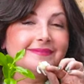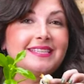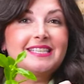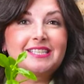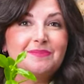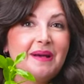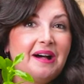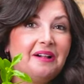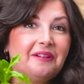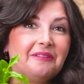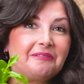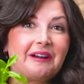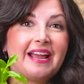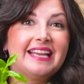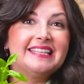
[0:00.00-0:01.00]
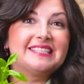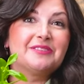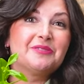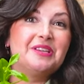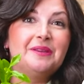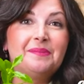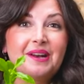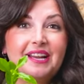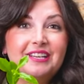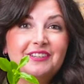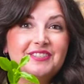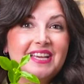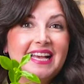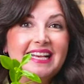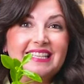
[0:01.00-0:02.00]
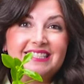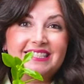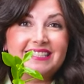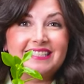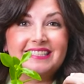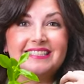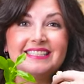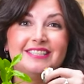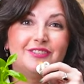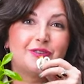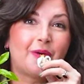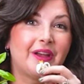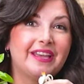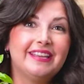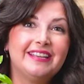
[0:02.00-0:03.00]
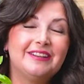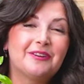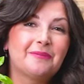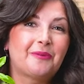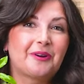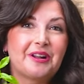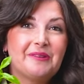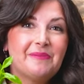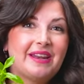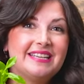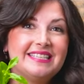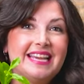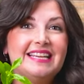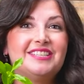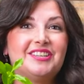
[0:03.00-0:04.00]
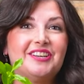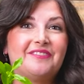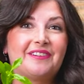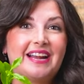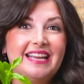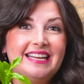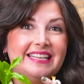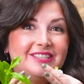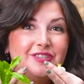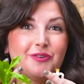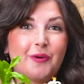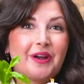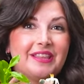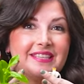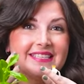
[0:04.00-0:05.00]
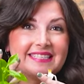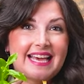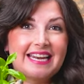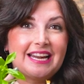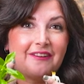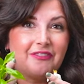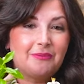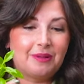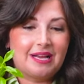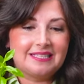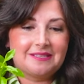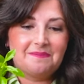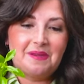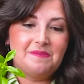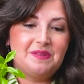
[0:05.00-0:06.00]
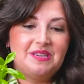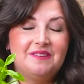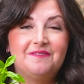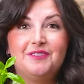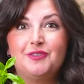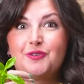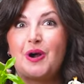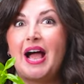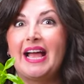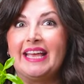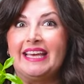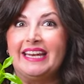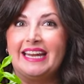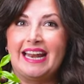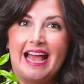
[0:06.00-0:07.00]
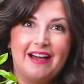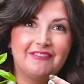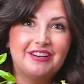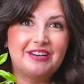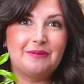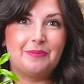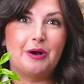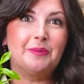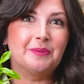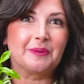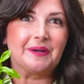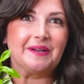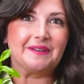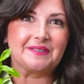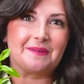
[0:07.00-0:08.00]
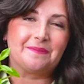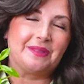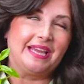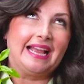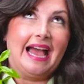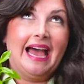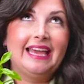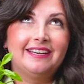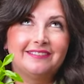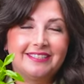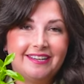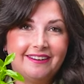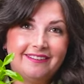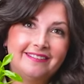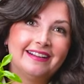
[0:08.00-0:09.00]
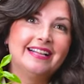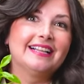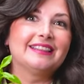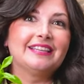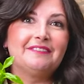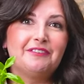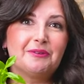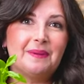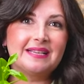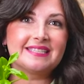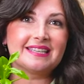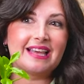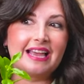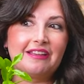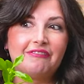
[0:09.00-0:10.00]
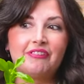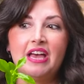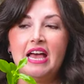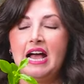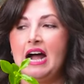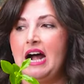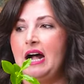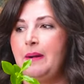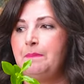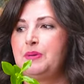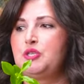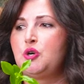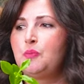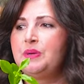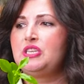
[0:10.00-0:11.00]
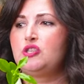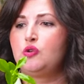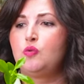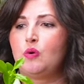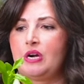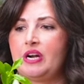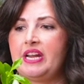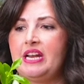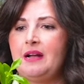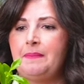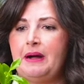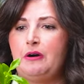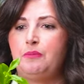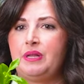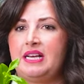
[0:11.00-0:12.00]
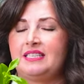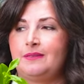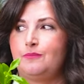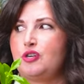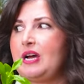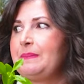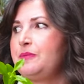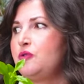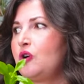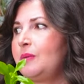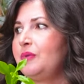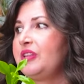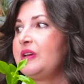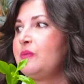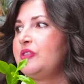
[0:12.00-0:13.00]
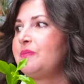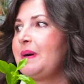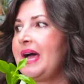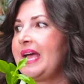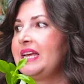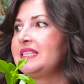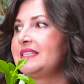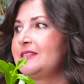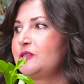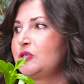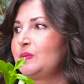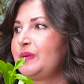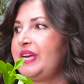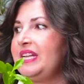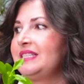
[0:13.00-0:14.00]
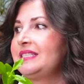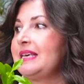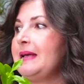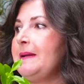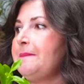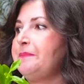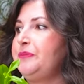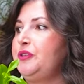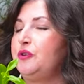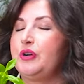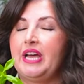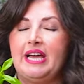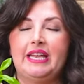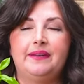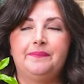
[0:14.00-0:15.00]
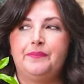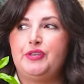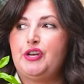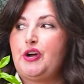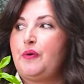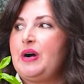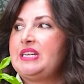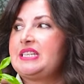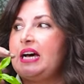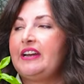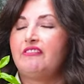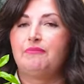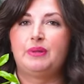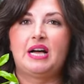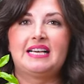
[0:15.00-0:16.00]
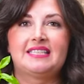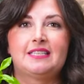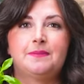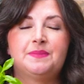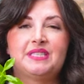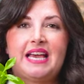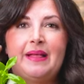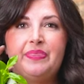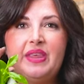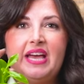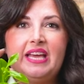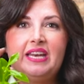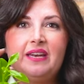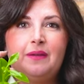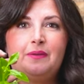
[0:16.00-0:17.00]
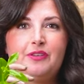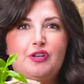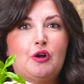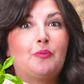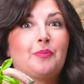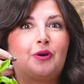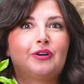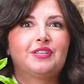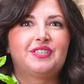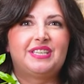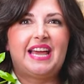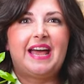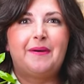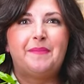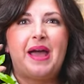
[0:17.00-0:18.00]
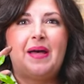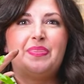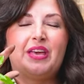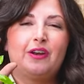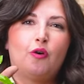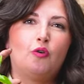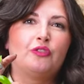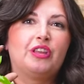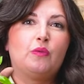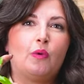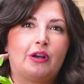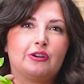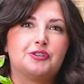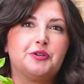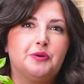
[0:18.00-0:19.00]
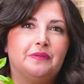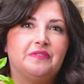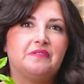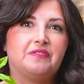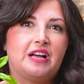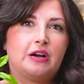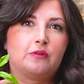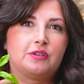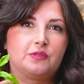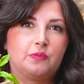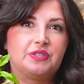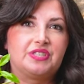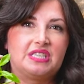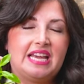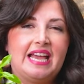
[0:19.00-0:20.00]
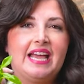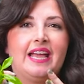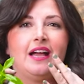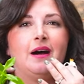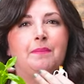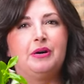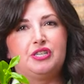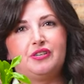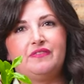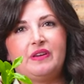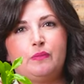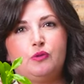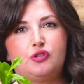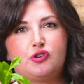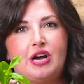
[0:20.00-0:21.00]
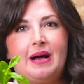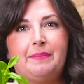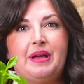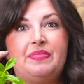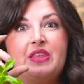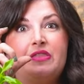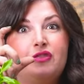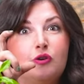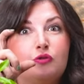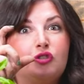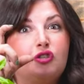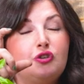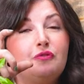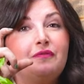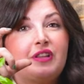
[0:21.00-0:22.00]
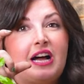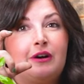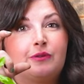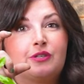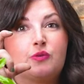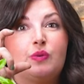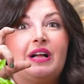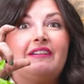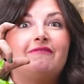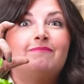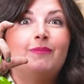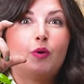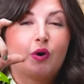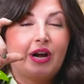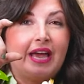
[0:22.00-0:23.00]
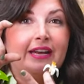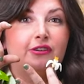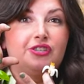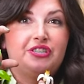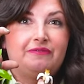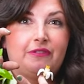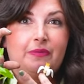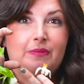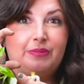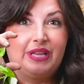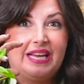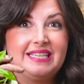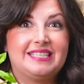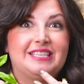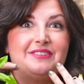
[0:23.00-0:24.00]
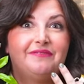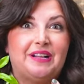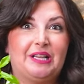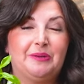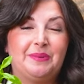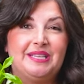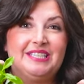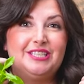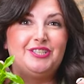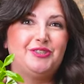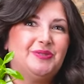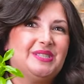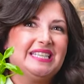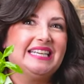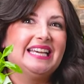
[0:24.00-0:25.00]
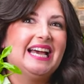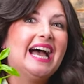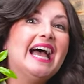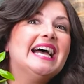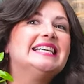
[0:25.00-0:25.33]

to smell, right? So keep it on your desk. Enjoy it in your morning meditation, right? Enjoy the scent of the blossom. Maybe even dry it and have it in a potpourri or something. I don't know live your best life, um, but don't be too worried about blossom drop. Normally, with my citrus plants, you'll get you know a ton of blossoms and then you know per stem and then only one or two of the flowers will stay a bunch of them will drop and then those two flowers will have more energy from the plant to develop into juicy